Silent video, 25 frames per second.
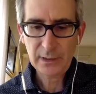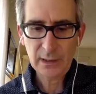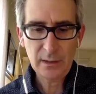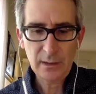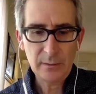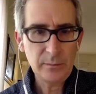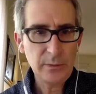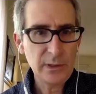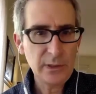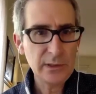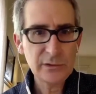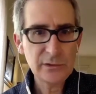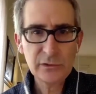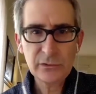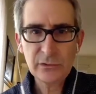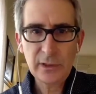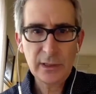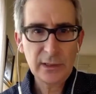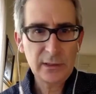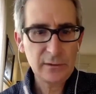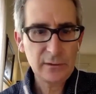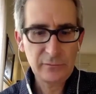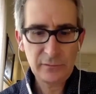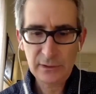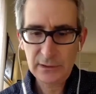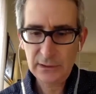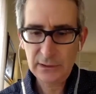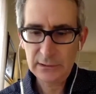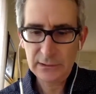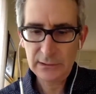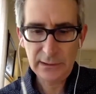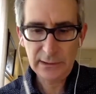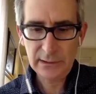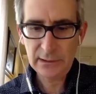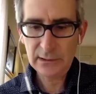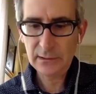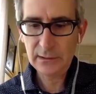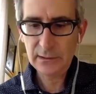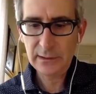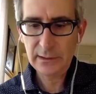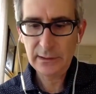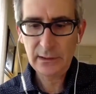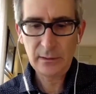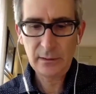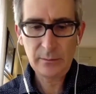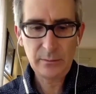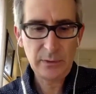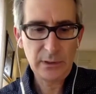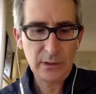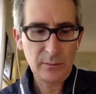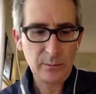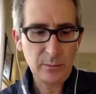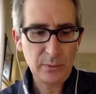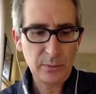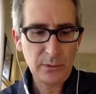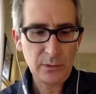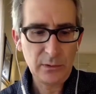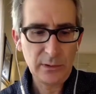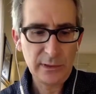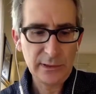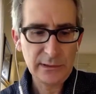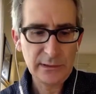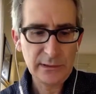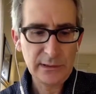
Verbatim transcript: administratively, legally can be employed